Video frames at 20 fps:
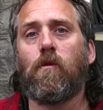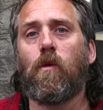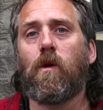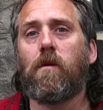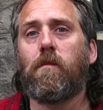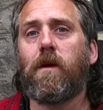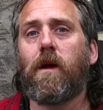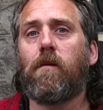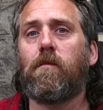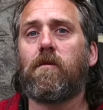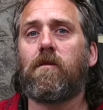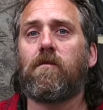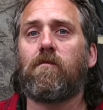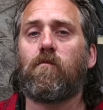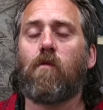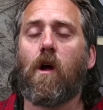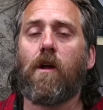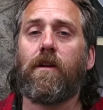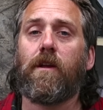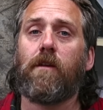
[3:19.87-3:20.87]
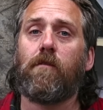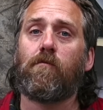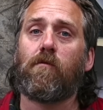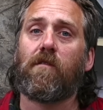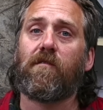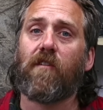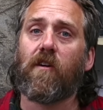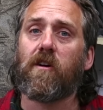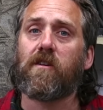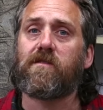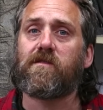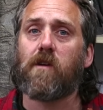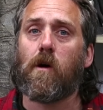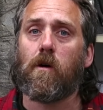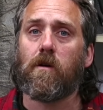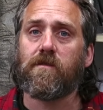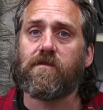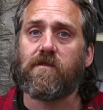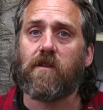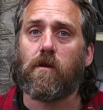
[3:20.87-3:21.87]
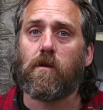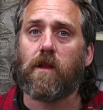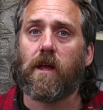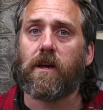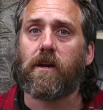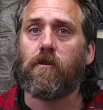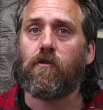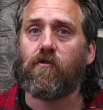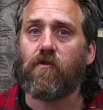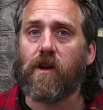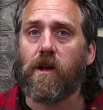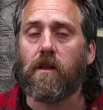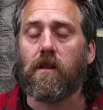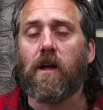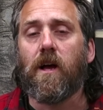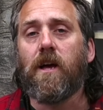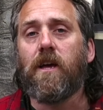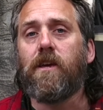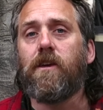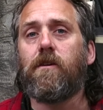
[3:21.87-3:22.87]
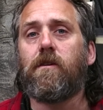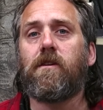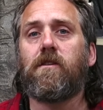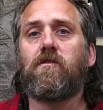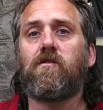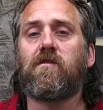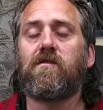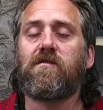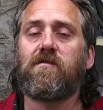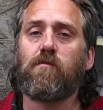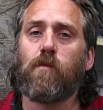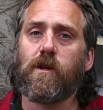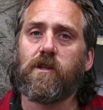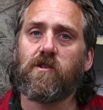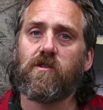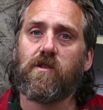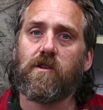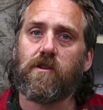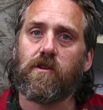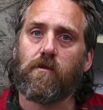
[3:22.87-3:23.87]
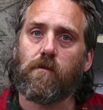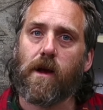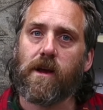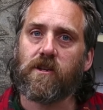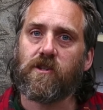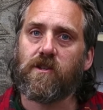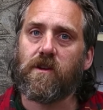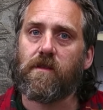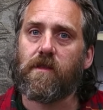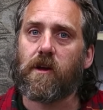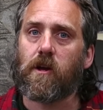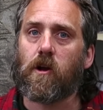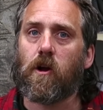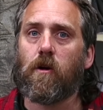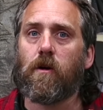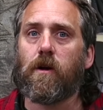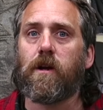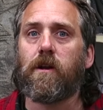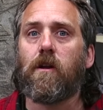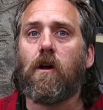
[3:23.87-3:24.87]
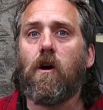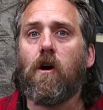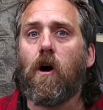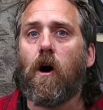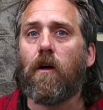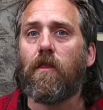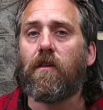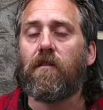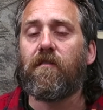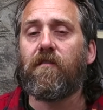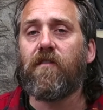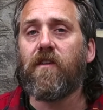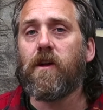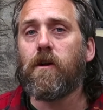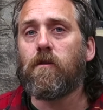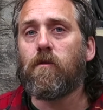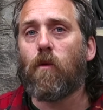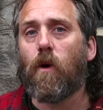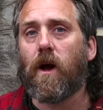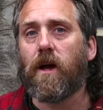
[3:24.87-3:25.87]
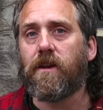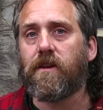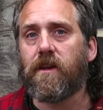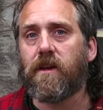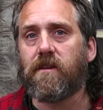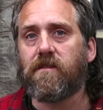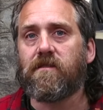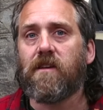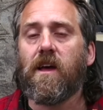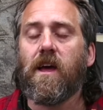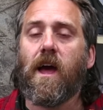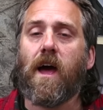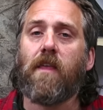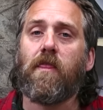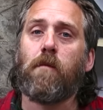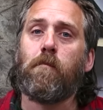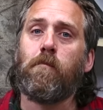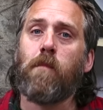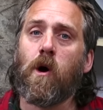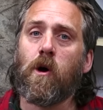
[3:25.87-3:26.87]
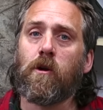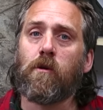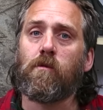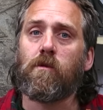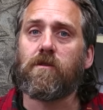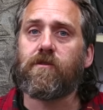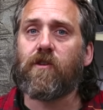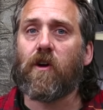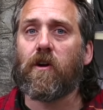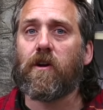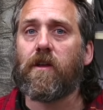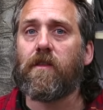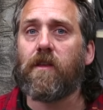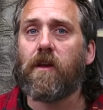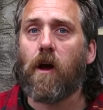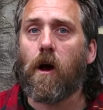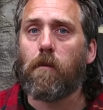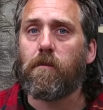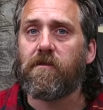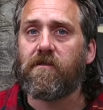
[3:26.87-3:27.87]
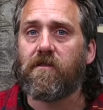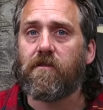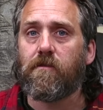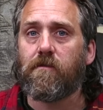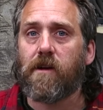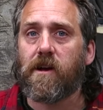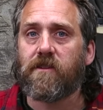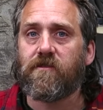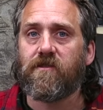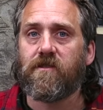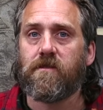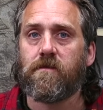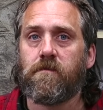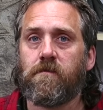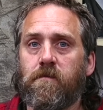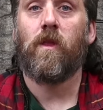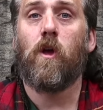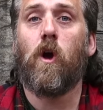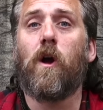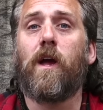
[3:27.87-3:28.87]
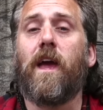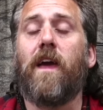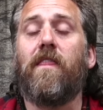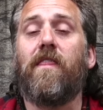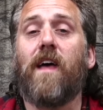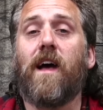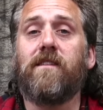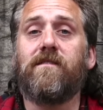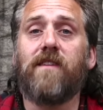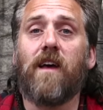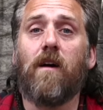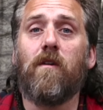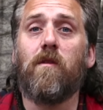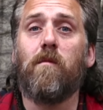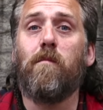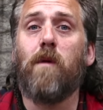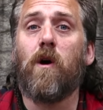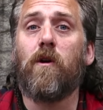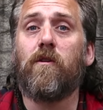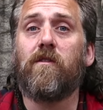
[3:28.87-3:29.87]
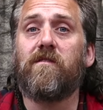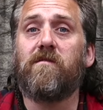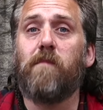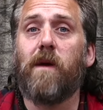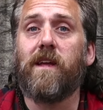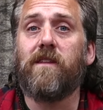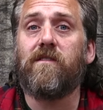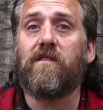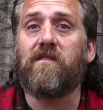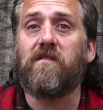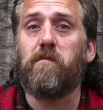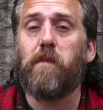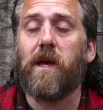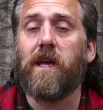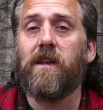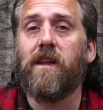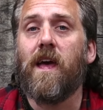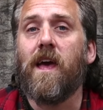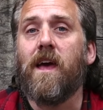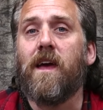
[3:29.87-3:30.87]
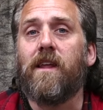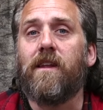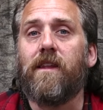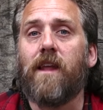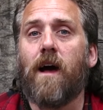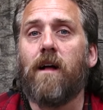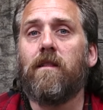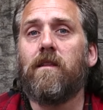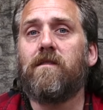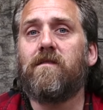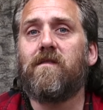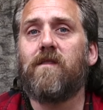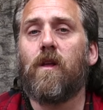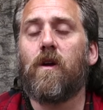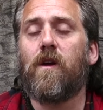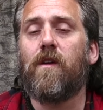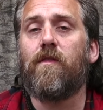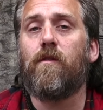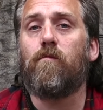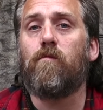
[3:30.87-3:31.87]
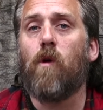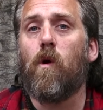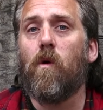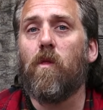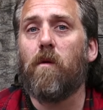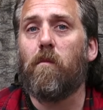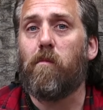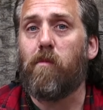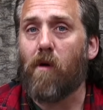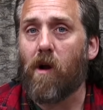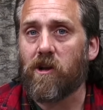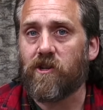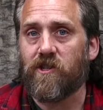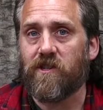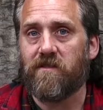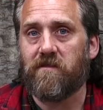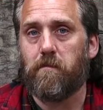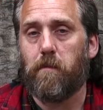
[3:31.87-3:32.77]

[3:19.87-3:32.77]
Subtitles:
want to be able to run in reverse also, like a drill, you can just switch the direction of the current on the field windings and the motor will turn in the opposite direction. Okay, that's how the motor is made to spin. Now let's look at the role the brushes